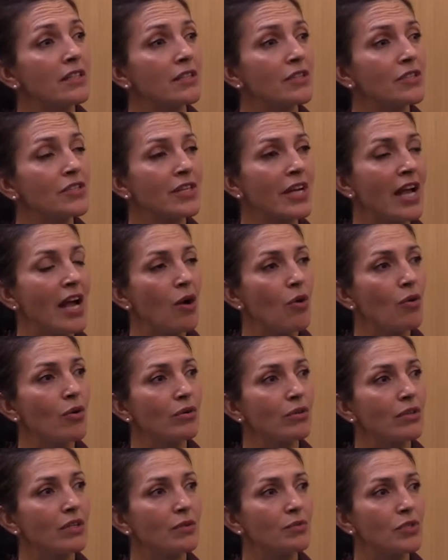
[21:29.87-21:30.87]
because now
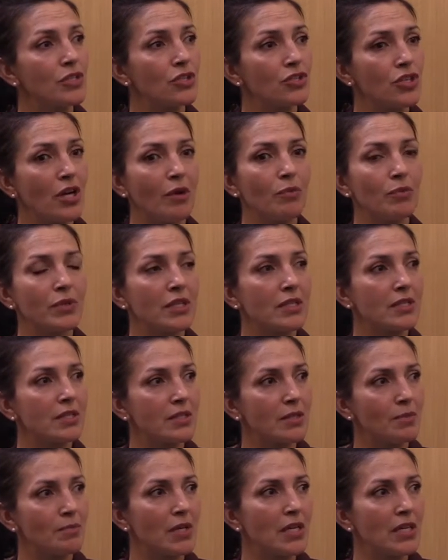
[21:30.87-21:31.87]
it was a child with a
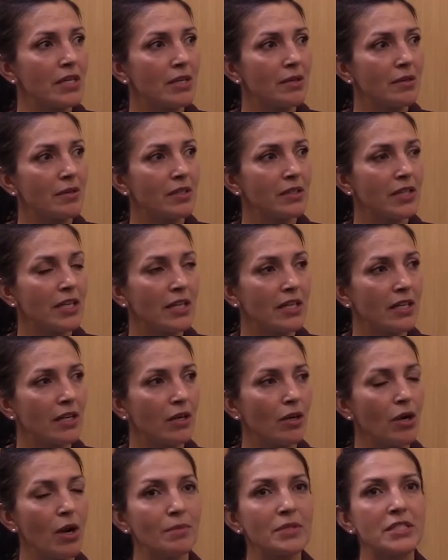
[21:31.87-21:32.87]
disability that needed
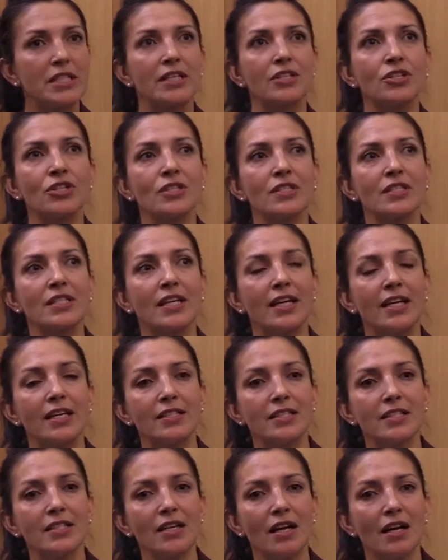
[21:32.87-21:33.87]
accommodations.
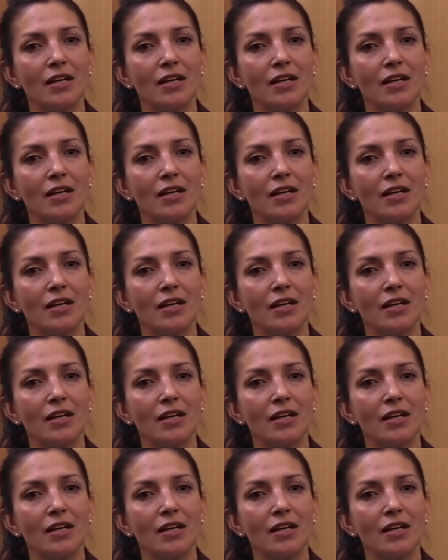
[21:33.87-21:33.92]
And